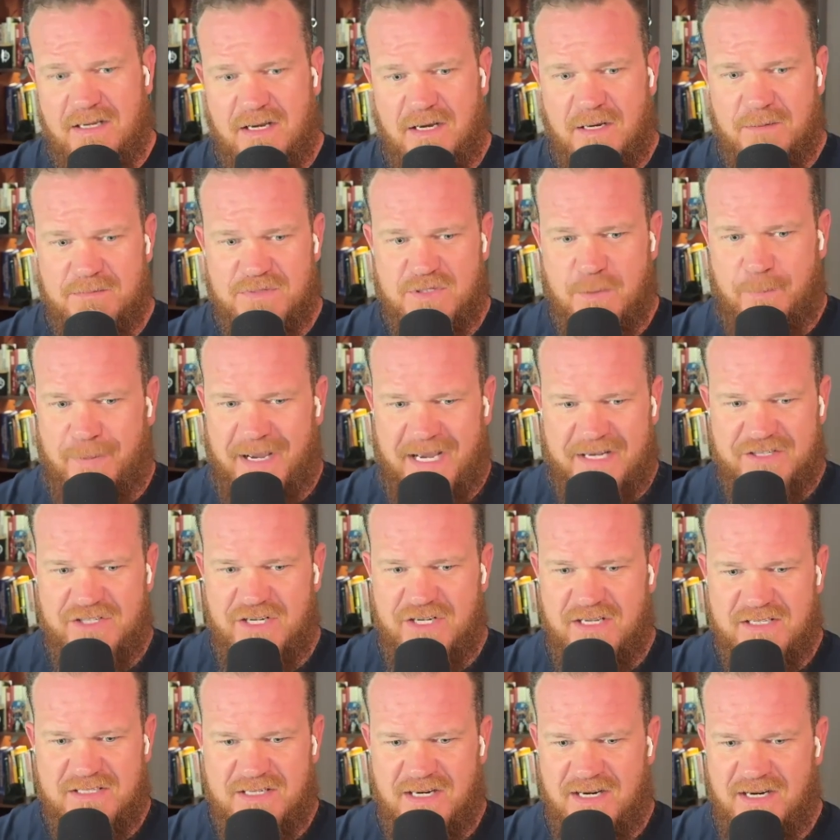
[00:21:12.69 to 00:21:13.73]
So
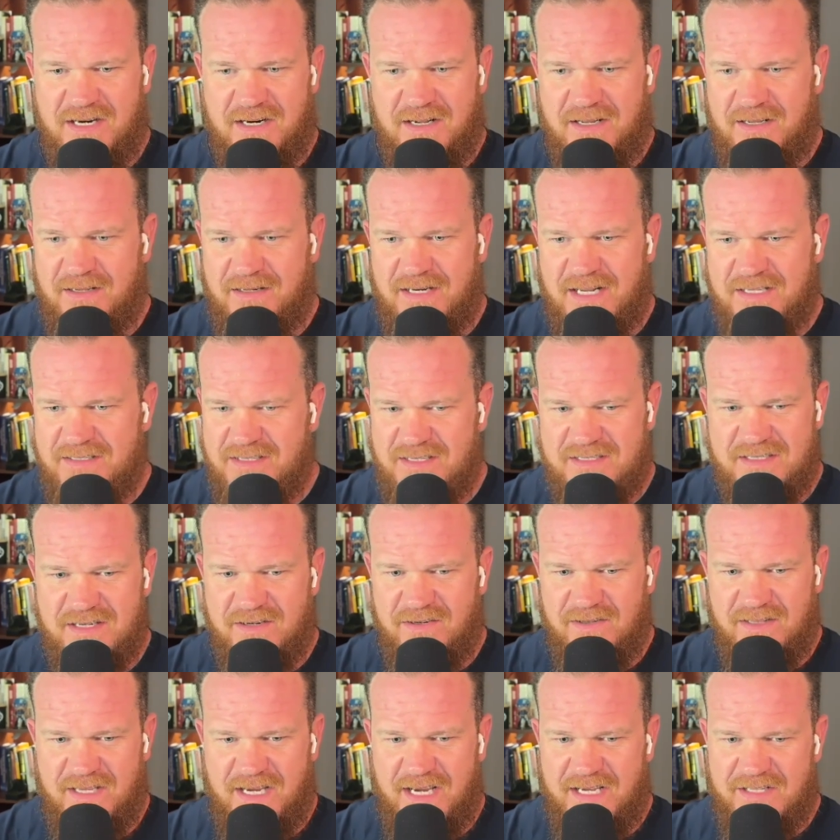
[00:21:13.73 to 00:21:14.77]
patching is not
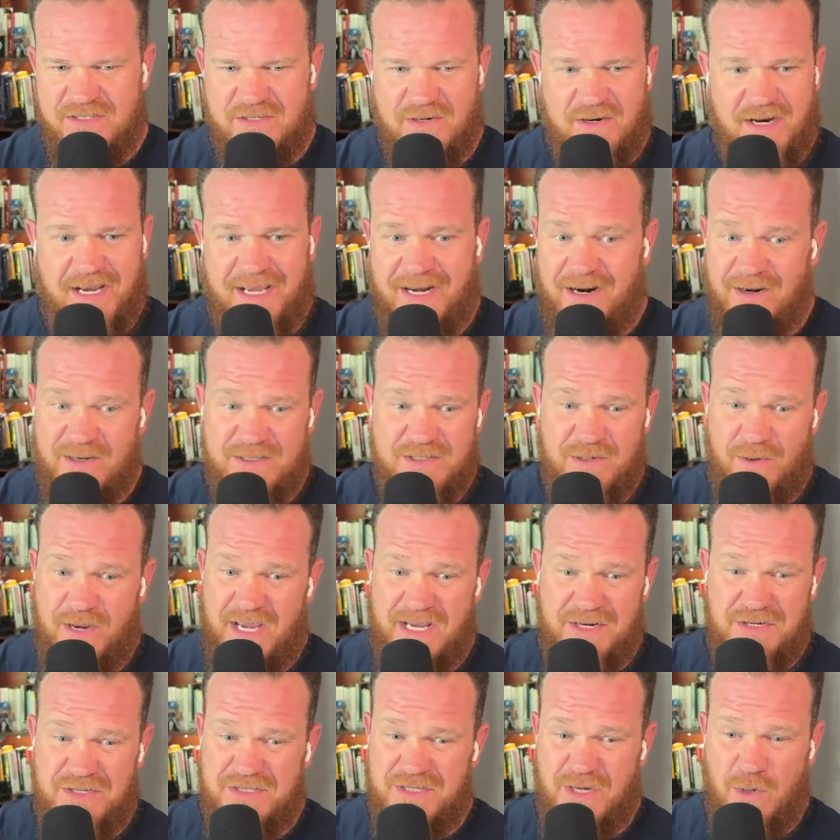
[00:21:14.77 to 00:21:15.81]
necessarily the answer. And I also
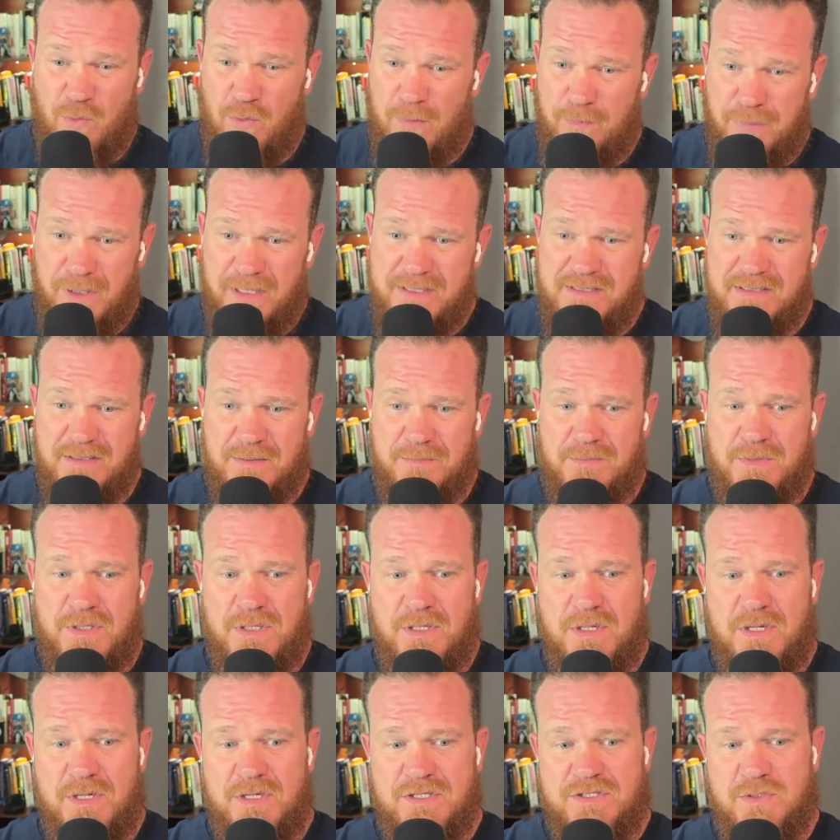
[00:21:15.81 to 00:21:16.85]
can't just go replace them.
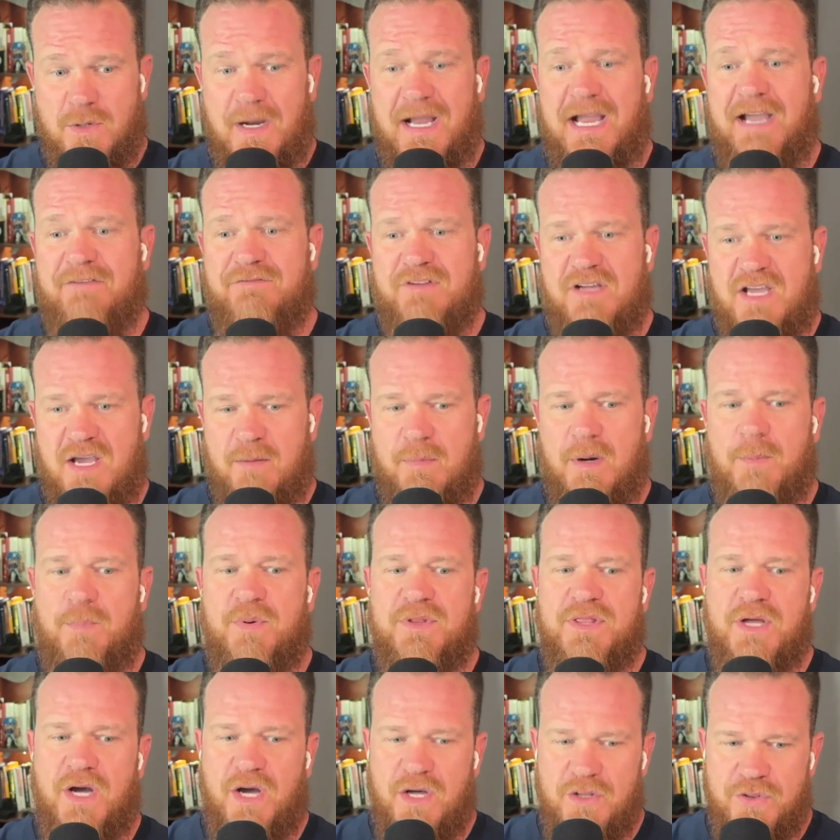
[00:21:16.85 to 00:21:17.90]
So I have to come up
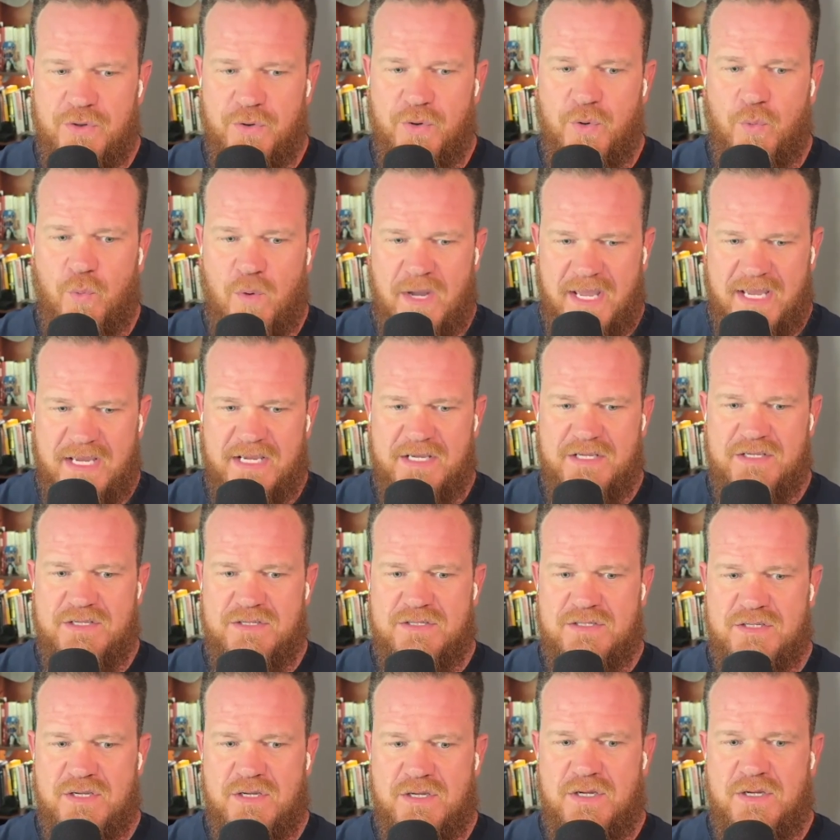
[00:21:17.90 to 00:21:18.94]
with other
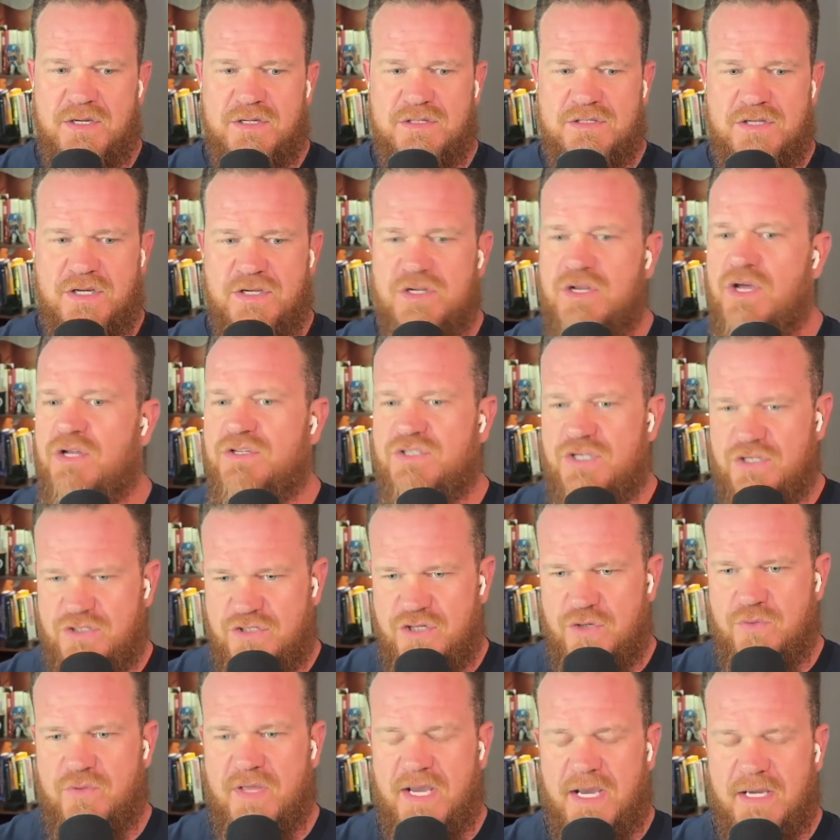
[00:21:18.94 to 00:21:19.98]
ways to
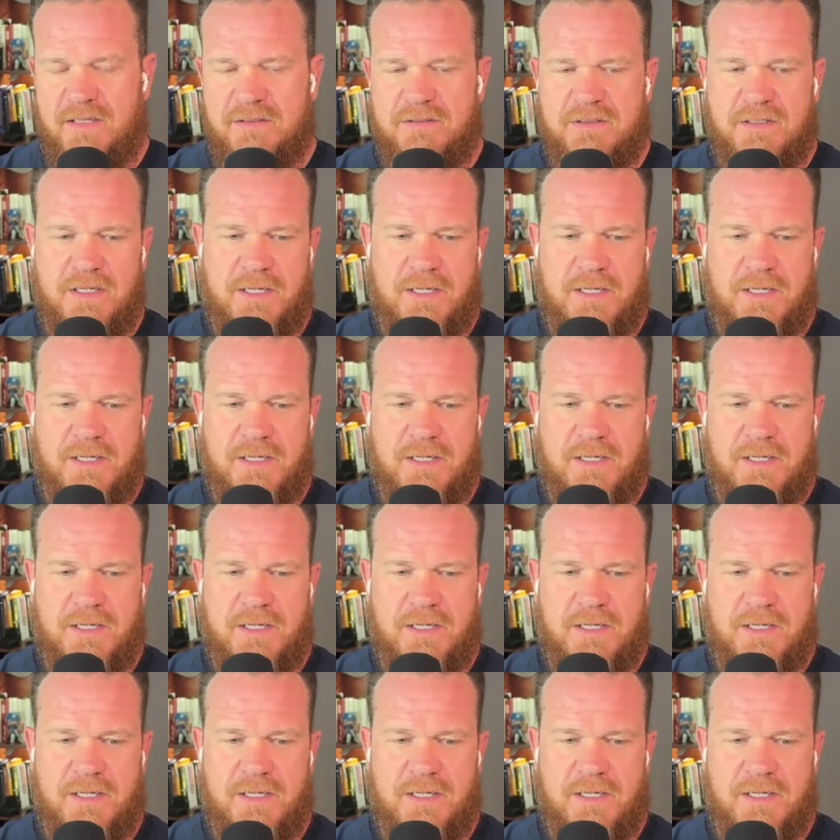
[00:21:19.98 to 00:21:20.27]
do that.